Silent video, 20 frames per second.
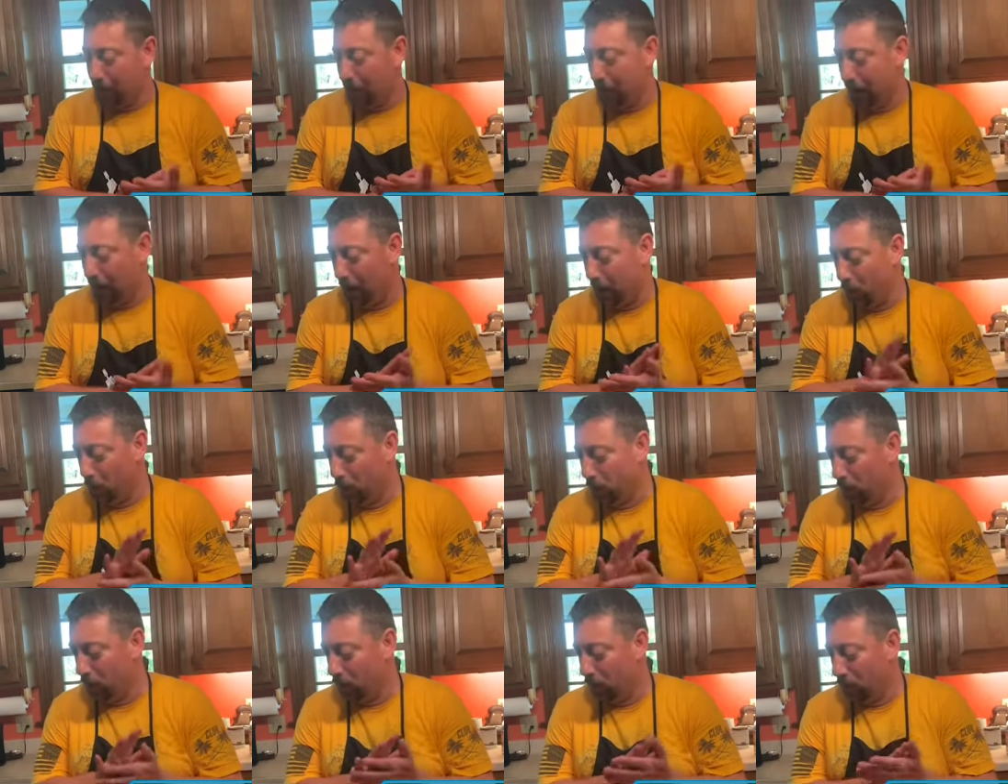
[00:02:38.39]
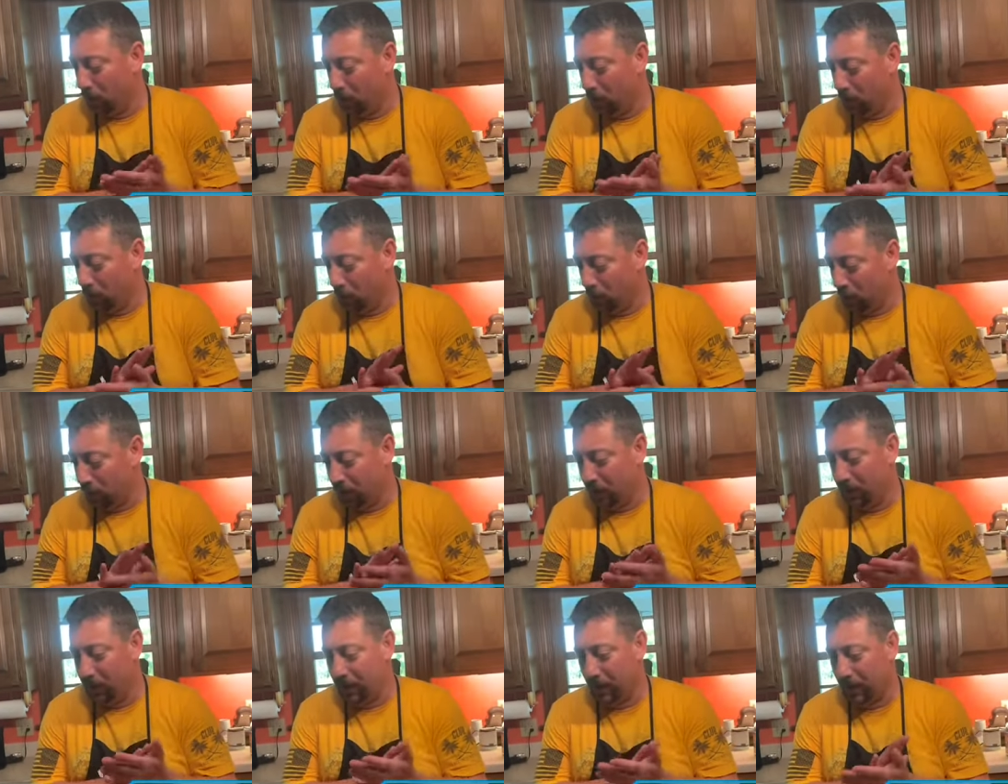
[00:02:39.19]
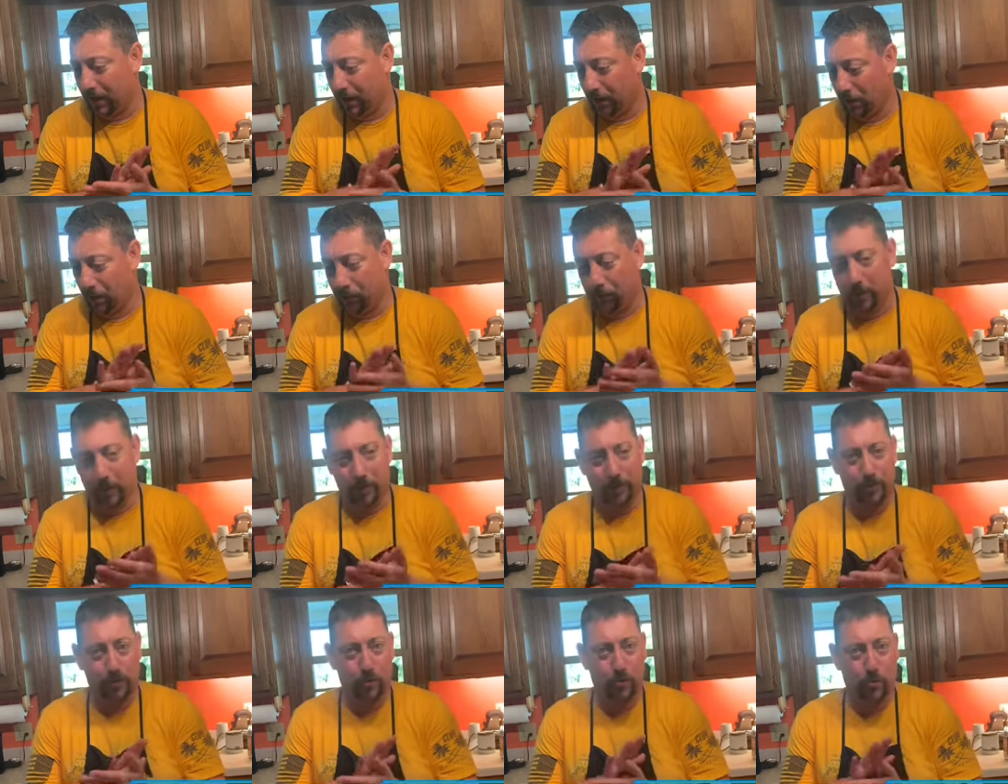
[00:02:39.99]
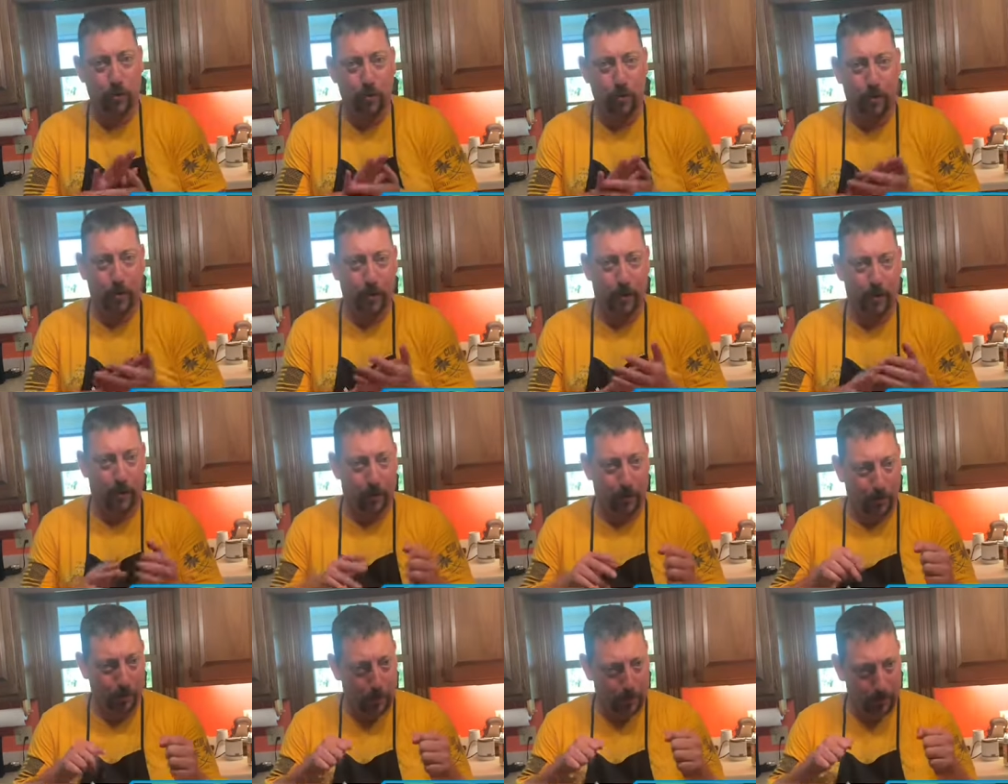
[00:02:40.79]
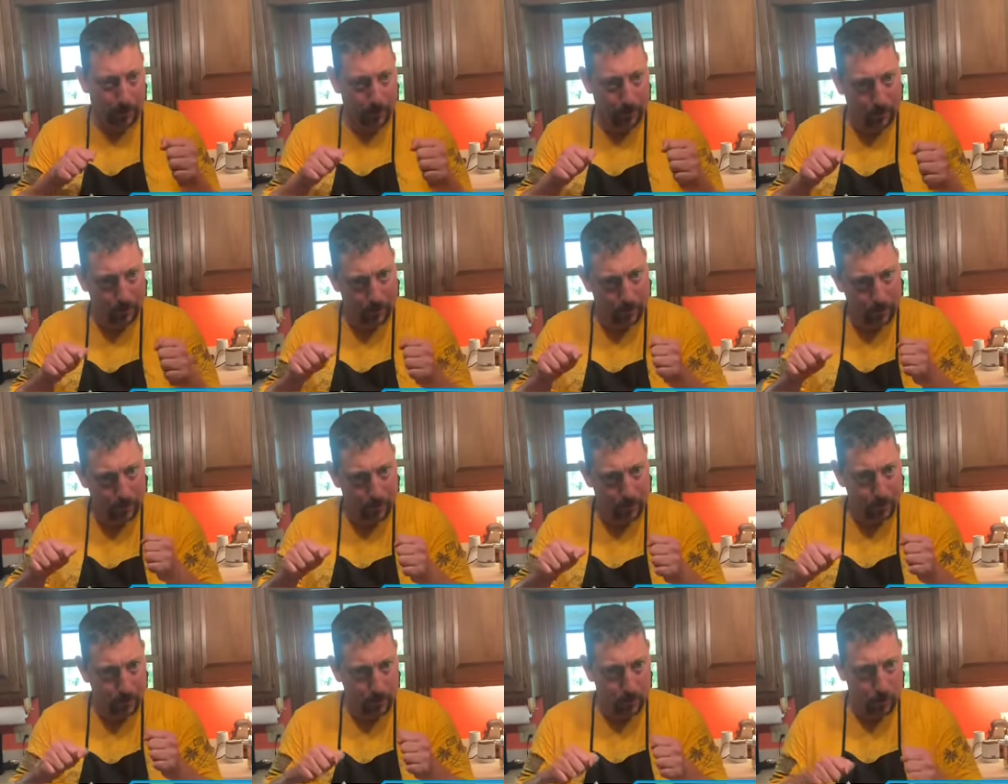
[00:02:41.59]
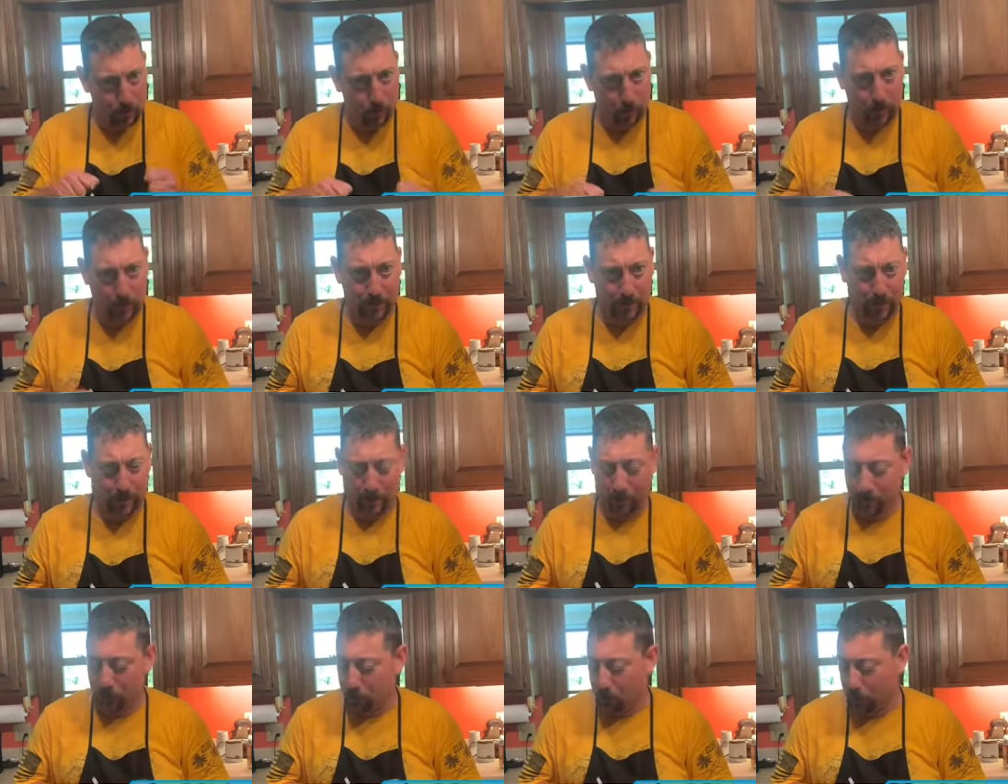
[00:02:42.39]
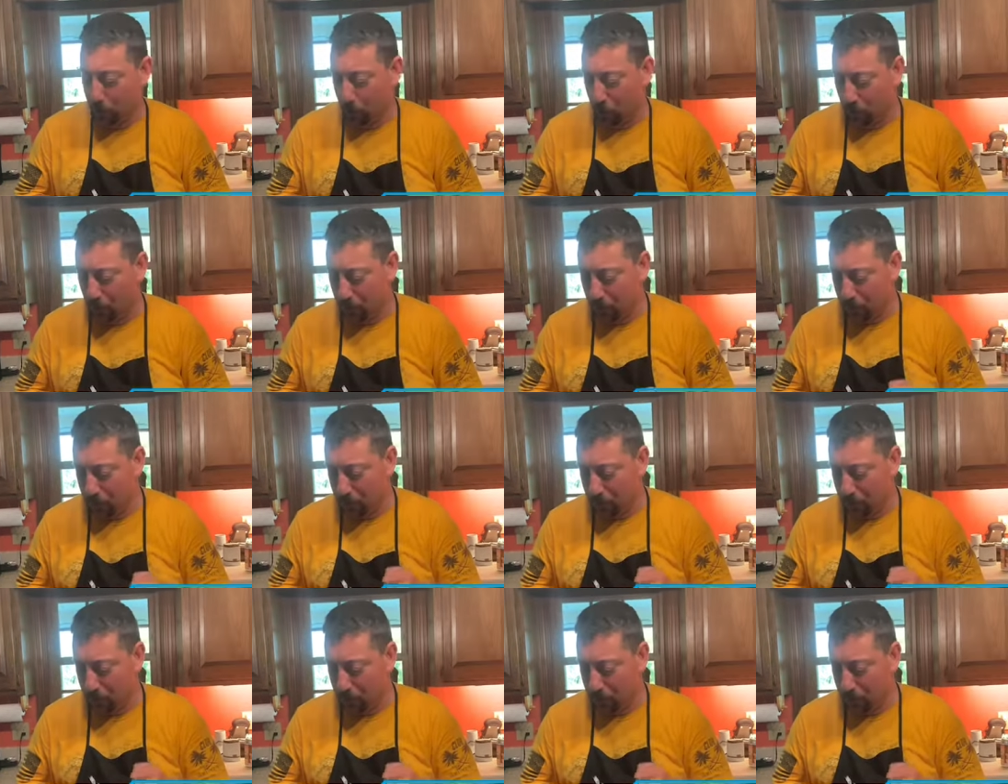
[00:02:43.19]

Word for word: Um, we're gonna take a little bit of a trip here and I'm gonna twist it. So